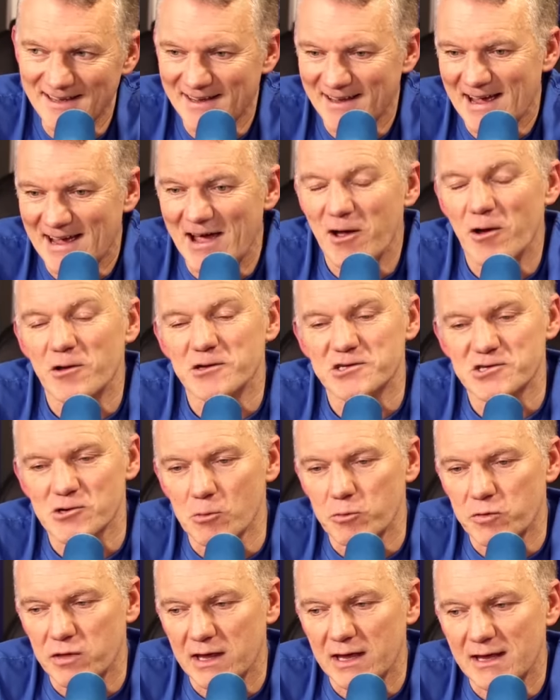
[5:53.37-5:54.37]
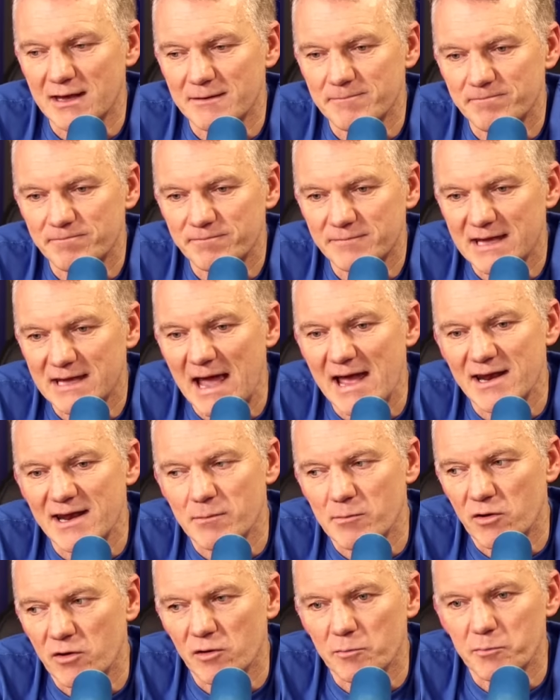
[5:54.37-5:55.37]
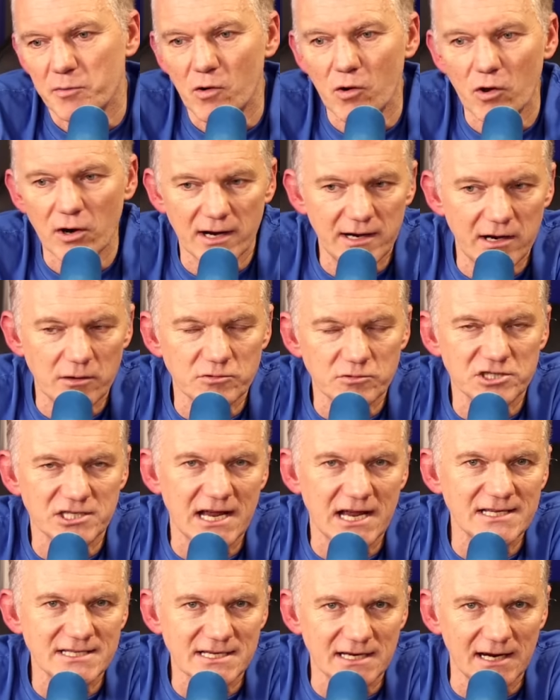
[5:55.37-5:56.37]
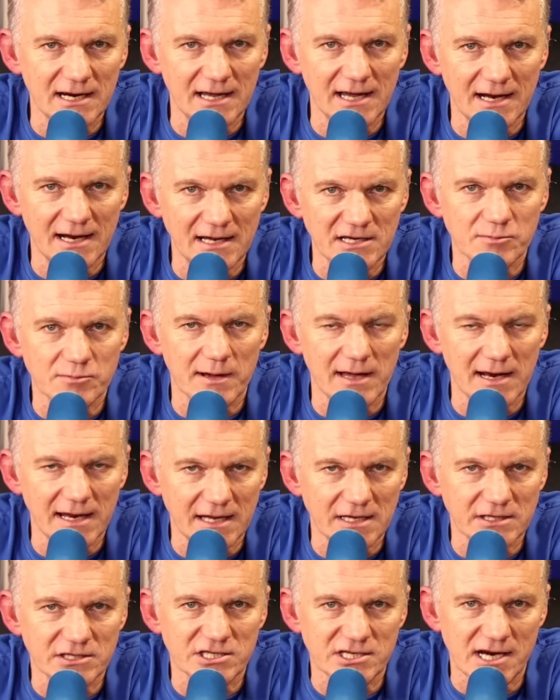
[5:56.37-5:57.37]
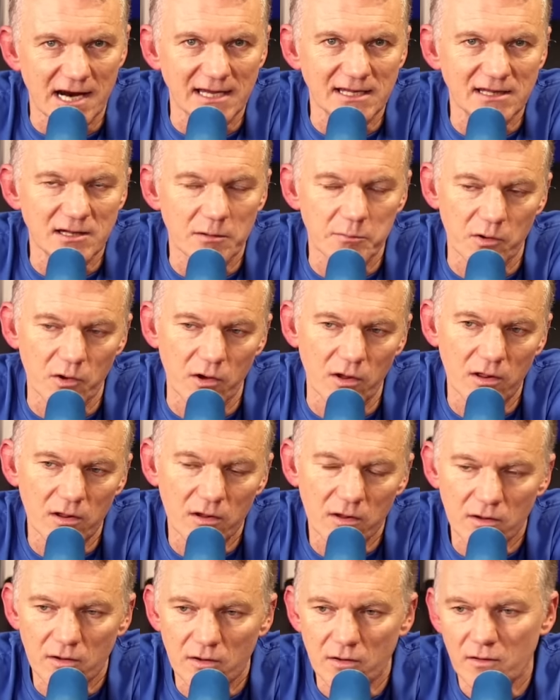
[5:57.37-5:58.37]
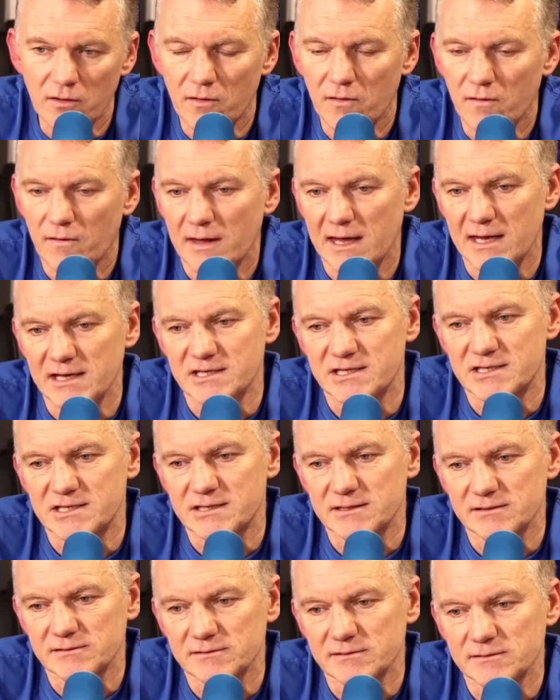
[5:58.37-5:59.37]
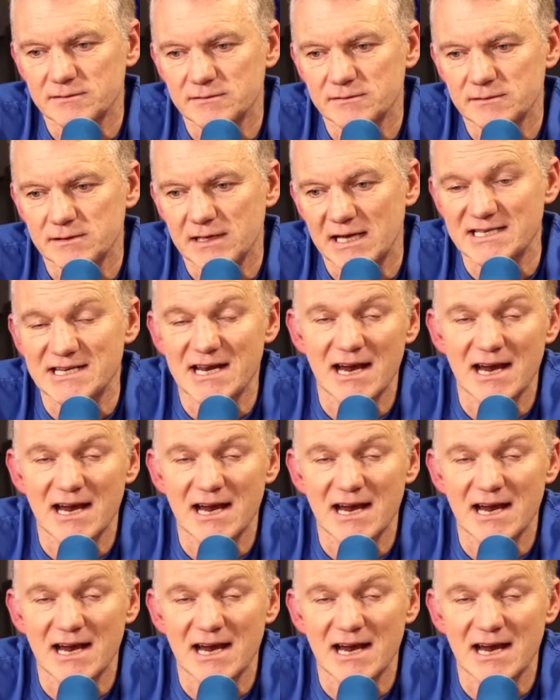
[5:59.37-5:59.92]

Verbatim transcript: I also think getting him on the ball in those central areas where he can strike the ball is is an